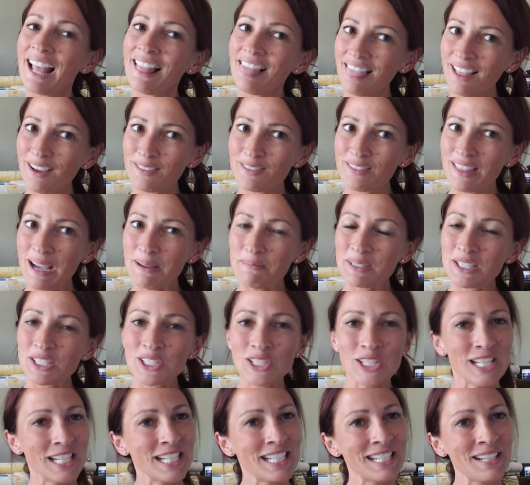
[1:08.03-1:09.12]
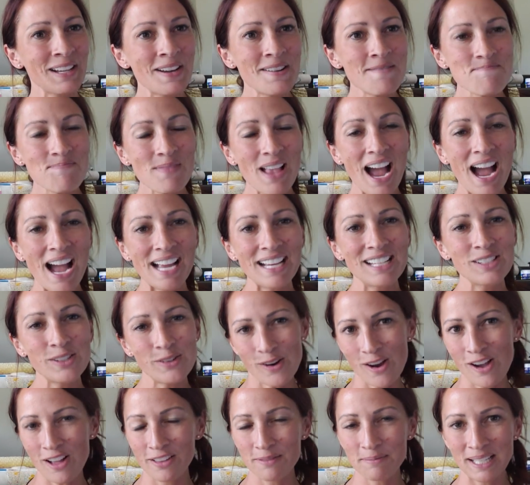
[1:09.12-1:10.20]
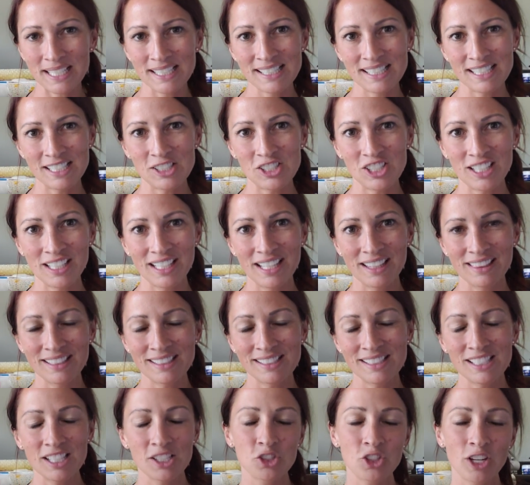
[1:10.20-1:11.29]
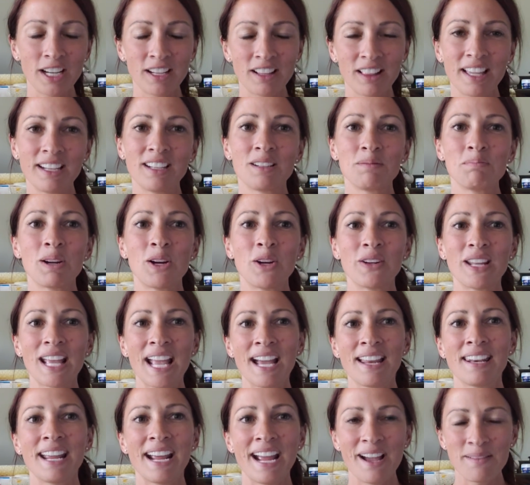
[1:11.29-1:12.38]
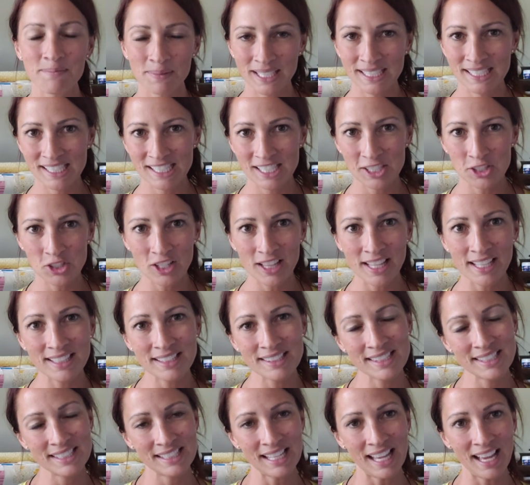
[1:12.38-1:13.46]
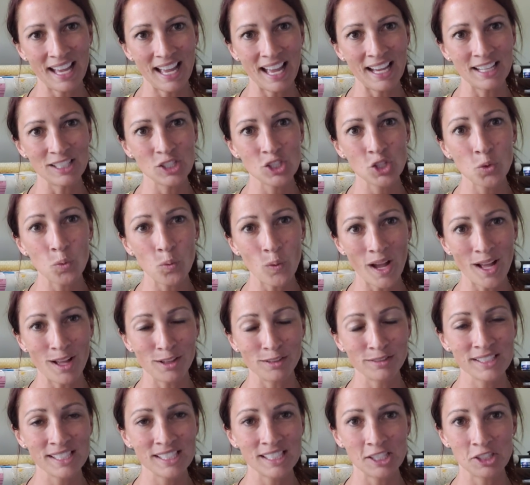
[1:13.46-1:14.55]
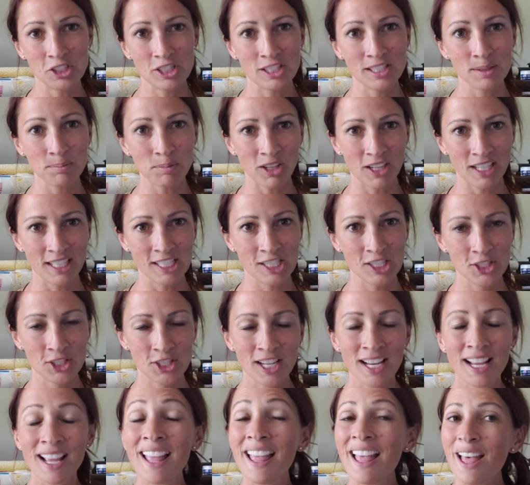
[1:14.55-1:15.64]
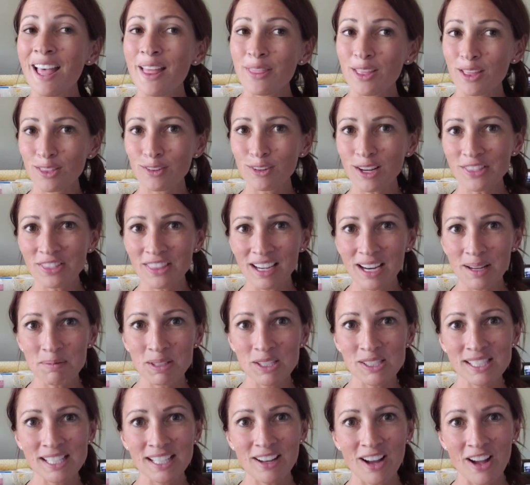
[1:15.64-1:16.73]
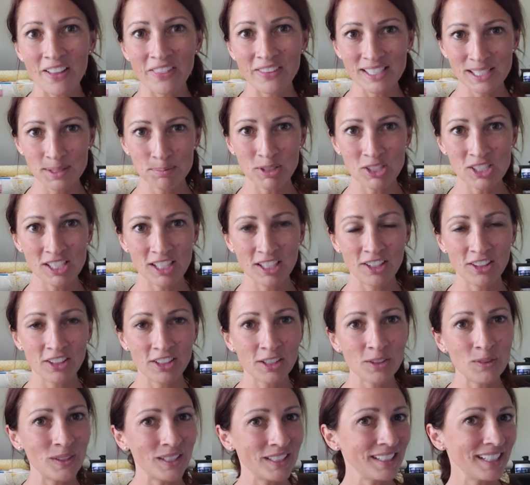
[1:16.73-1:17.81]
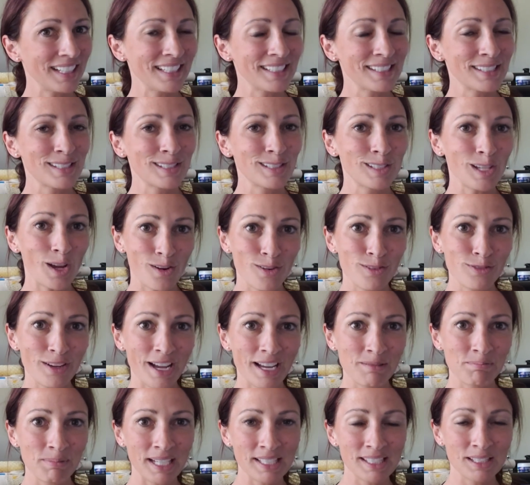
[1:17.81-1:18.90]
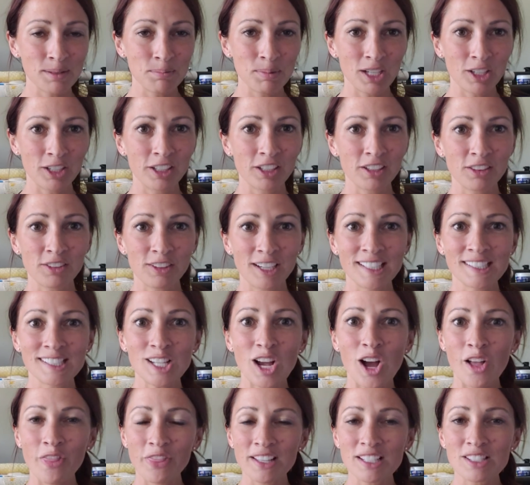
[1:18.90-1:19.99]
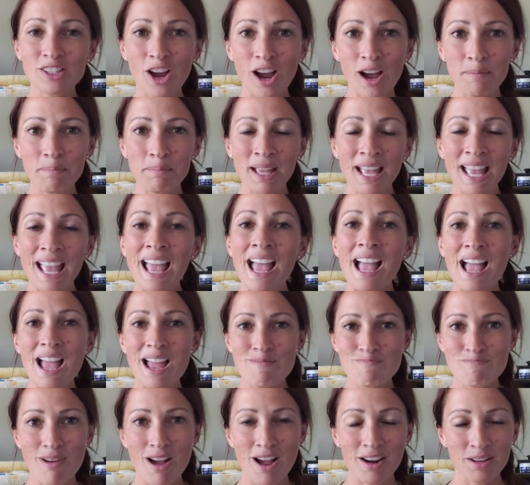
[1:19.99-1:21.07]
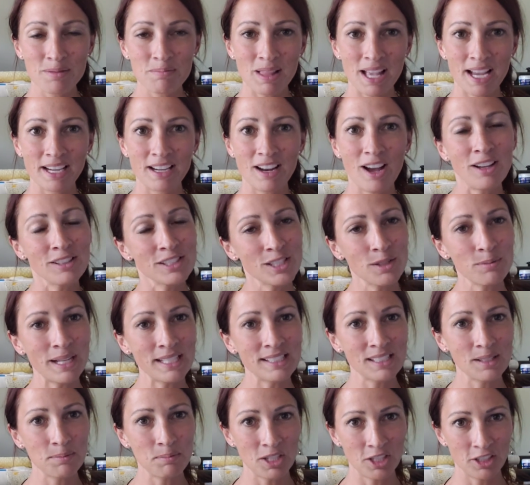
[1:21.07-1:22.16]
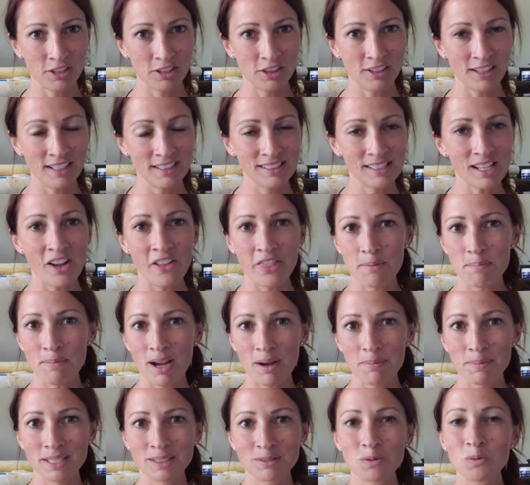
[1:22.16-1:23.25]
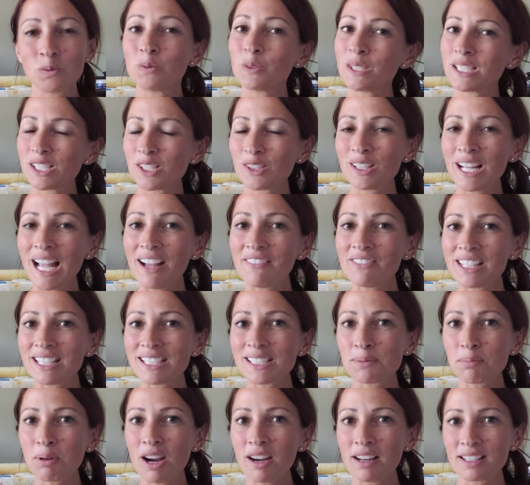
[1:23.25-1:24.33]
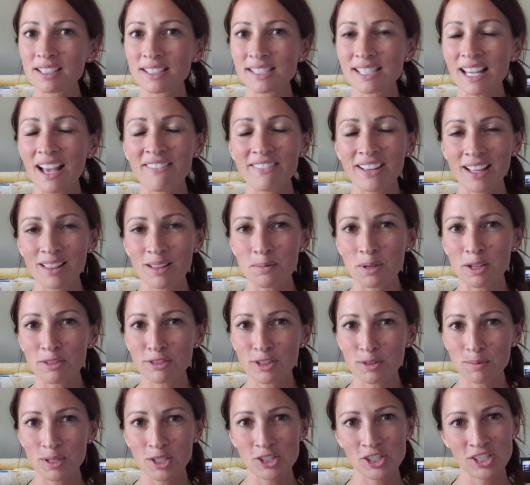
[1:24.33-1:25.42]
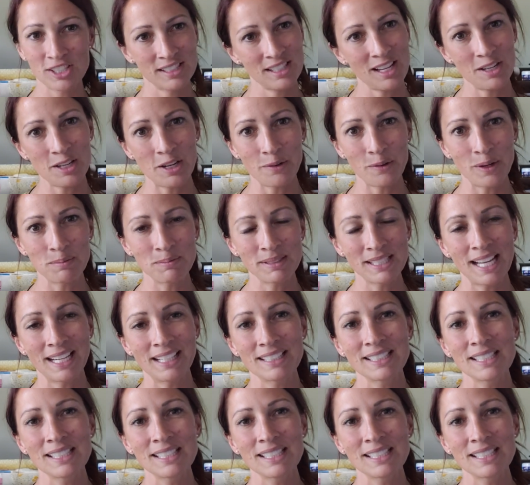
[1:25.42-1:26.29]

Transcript: I love that machine. I do all of my stitching in the stitch regulated mode, and I have my stitch length set at 12 stitches per inch. The thread that I'm using on this particular quilt is So Fine by Superior Threads on the top, and Bottom Line also by Superior Threads on the bobbin. We do have these products available for purchase on our website.